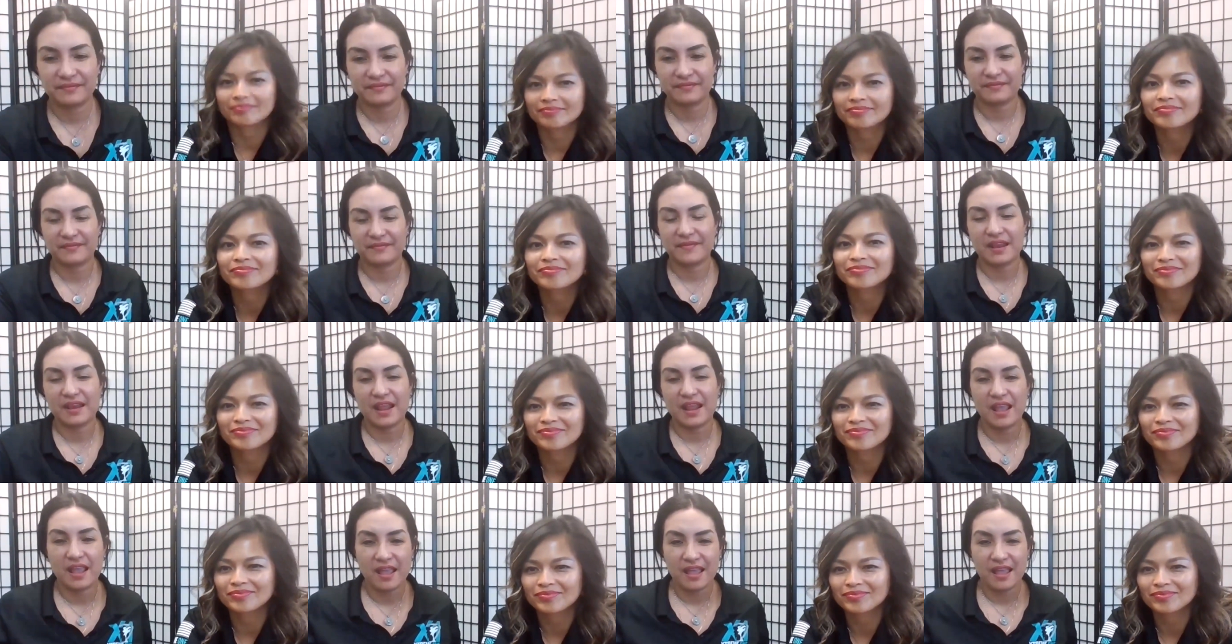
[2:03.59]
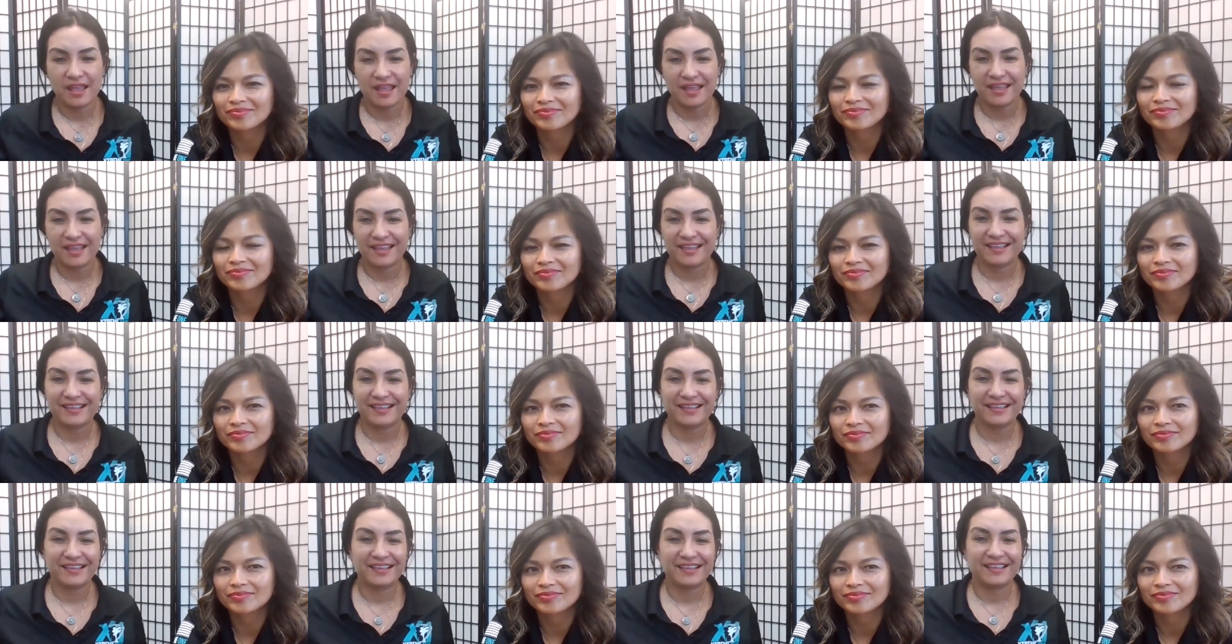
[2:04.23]

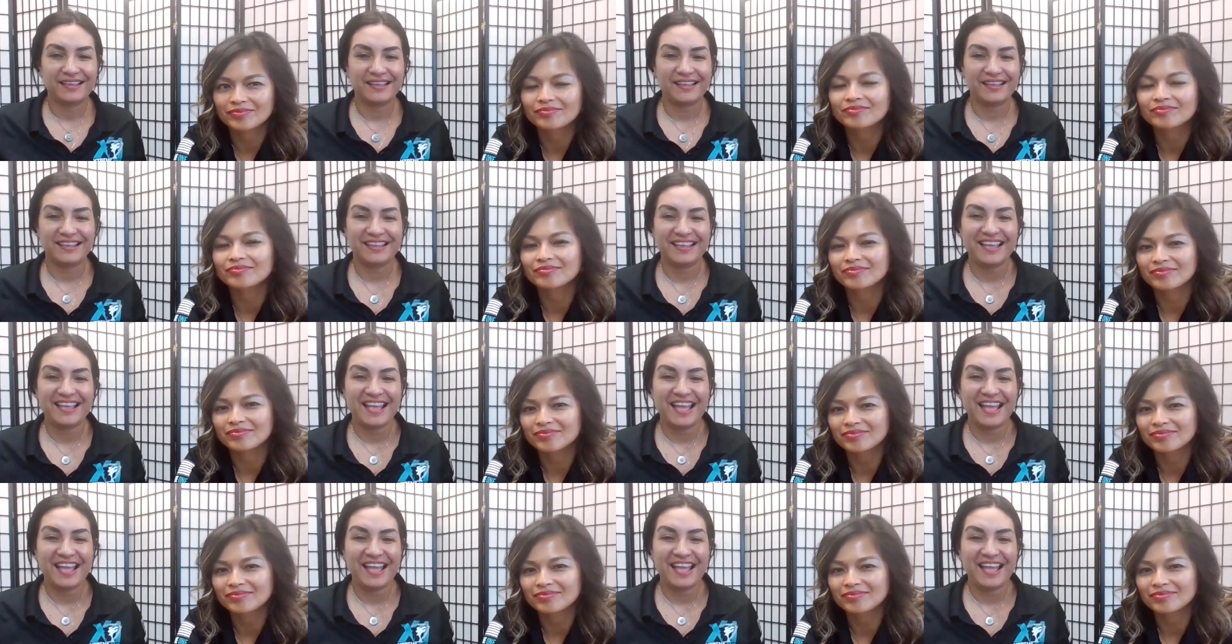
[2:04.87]
(silence)